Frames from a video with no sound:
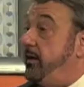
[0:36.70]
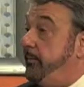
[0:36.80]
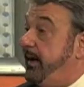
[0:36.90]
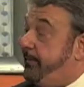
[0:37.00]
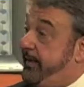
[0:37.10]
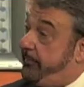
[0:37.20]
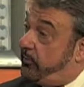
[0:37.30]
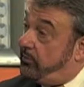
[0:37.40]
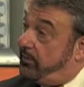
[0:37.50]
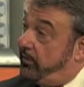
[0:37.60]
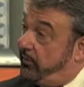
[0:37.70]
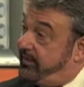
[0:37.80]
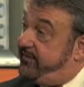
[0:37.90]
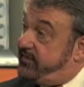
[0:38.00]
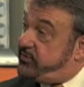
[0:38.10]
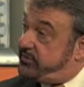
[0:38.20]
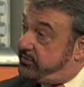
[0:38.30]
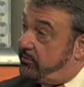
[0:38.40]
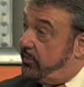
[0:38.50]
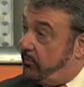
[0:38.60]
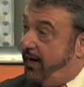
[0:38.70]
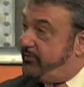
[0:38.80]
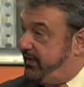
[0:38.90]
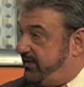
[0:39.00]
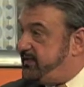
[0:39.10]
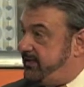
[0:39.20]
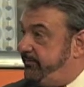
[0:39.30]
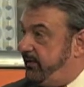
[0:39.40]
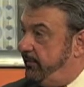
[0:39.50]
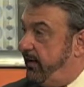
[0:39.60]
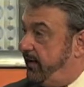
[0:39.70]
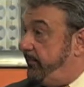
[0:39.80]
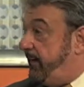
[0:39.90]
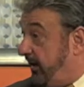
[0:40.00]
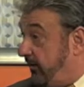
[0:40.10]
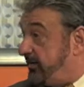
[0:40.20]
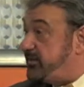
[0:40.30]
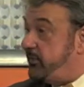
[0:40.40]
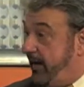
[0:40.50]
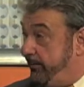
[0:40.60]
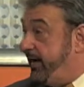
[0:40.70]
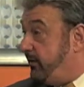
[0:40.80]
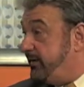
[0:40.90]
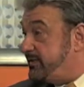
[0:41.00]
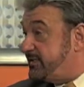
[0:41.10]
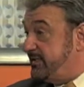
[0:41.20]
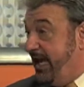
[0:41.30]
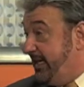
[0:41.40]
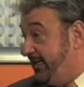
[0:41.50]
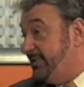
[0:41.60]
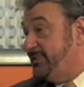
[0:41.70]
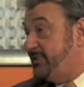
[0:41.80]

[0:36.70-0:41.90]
by people or individuals who are around us uh, parents, grandparents, nannies,